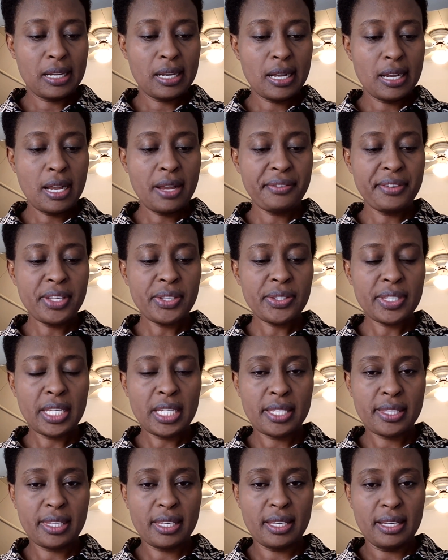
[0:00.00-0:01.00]
having
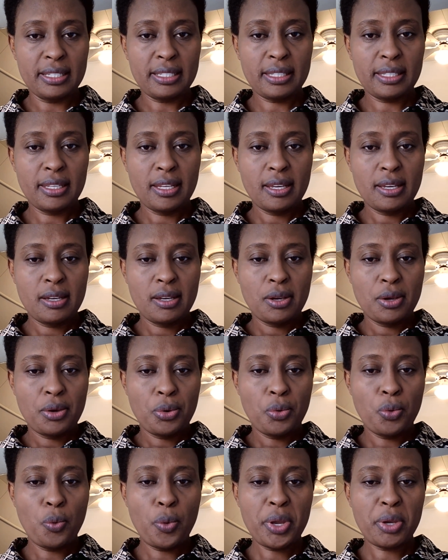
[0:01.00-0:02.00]
said that,
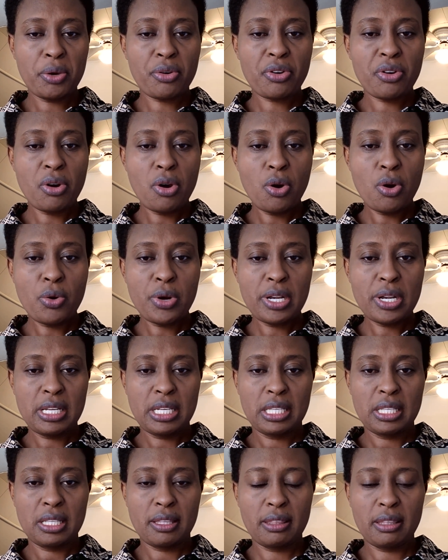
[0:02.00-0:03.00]
we crown
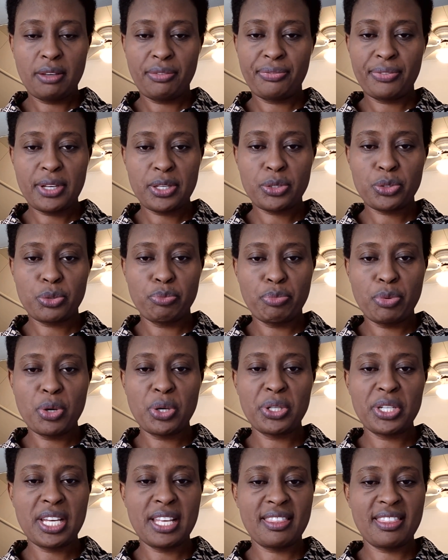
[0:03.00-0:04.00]
the
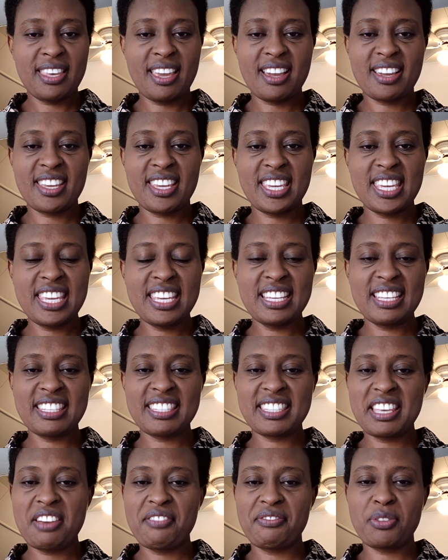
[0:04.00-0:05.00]
firstborn and their kings,
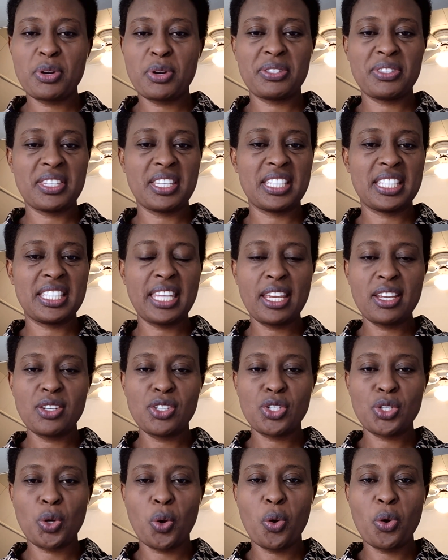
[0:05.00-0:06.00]
everyone's
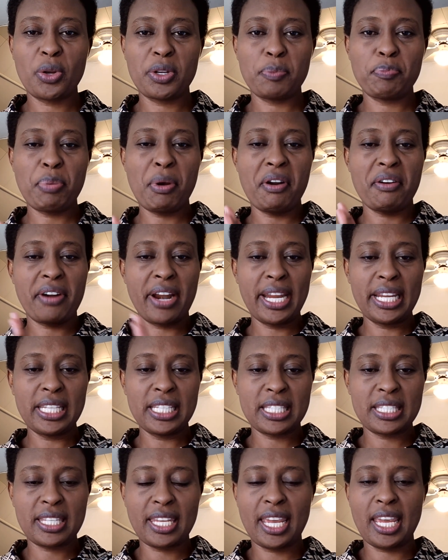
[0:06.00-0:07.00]
attention,
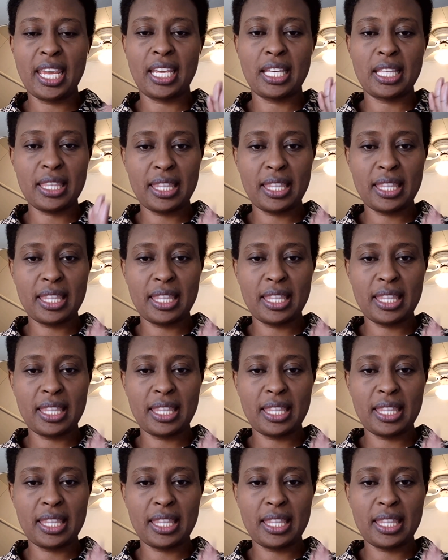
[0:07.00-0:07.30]
parenting,